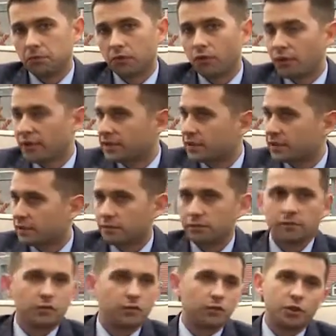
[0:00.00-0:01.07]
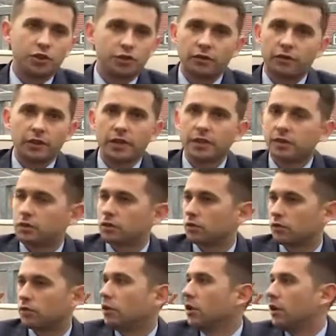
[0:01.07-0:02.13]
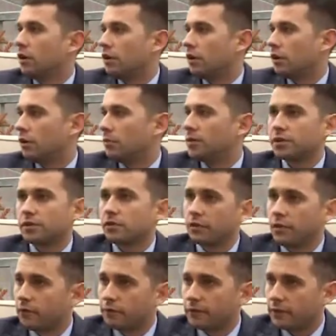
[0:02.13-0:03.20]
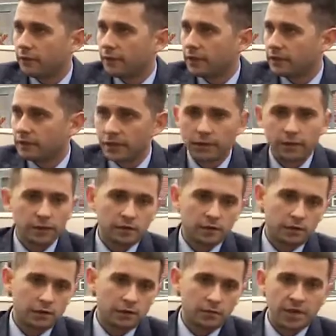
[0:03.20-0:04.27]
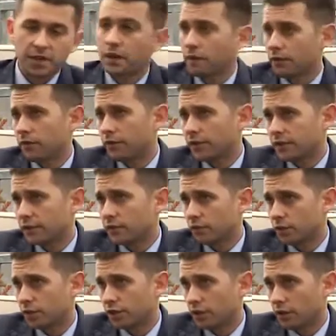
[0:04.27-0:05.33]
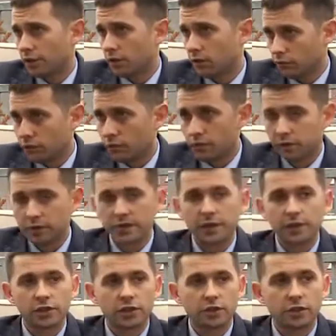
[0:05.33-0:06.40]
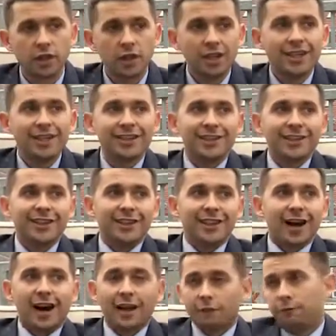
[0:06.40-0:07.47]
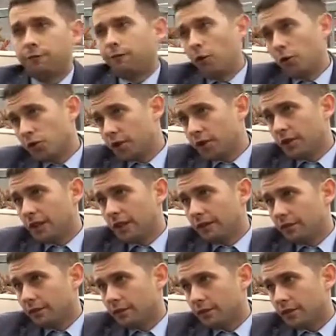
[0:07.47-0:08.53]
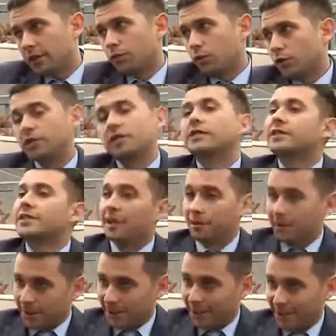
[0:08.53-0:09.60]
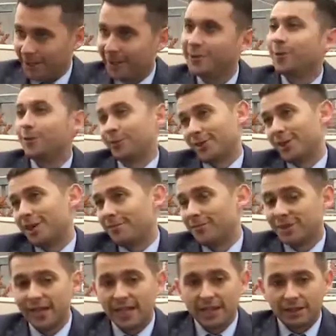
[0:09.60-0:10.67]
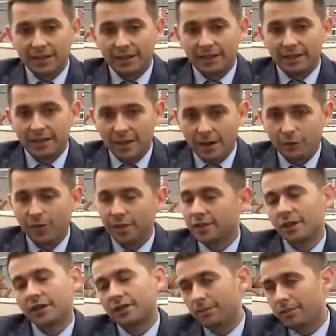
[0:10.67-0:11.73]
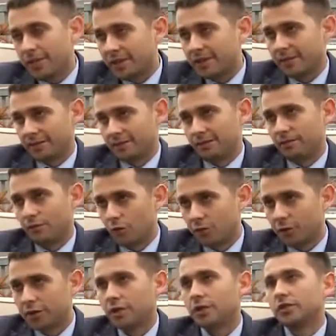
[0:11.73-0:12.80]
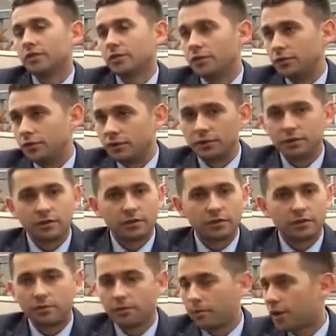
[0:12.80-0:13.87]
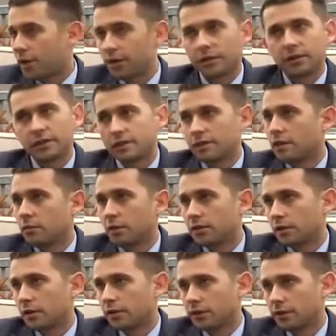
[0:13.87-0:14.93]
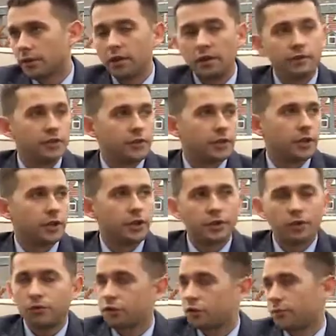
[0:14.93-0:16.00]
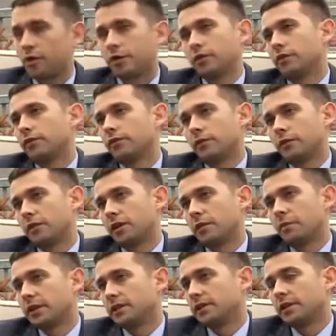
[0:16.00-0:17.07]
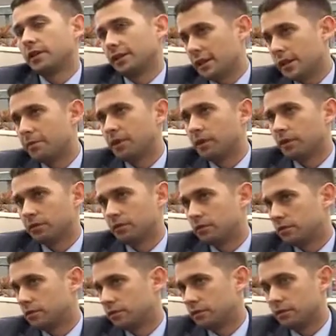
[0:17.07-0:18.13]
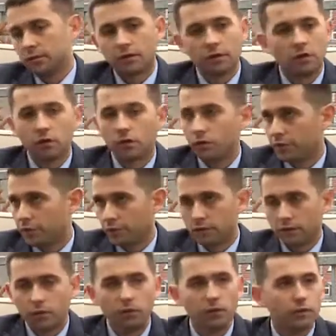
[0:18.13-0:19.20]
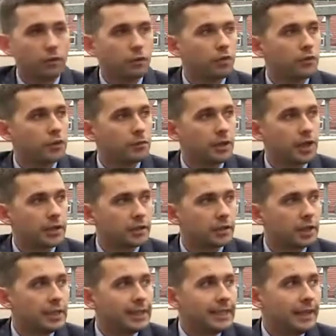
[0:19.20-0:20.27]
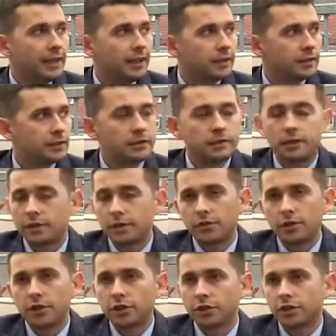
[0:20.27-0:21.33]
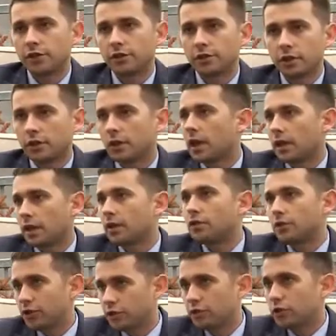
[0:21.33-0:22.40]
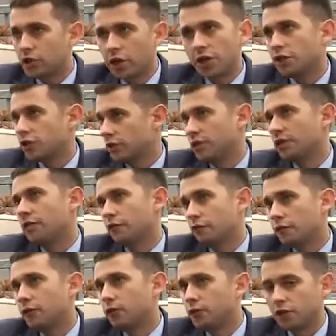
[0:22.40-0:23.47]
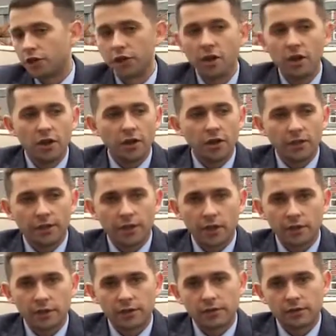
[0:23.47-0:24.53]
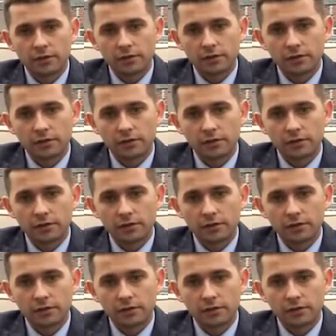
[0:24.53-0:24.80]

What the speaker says: risks which relates to Ministry of Defense and many other risks which are now sanctioned. Unfortunately, it wasn't established at those times, and now is not the best moment to do it. Market is terribly soft. There's a huge amount of capacity and capital all over the planet, and the situation is not likely to change in near future. Thus,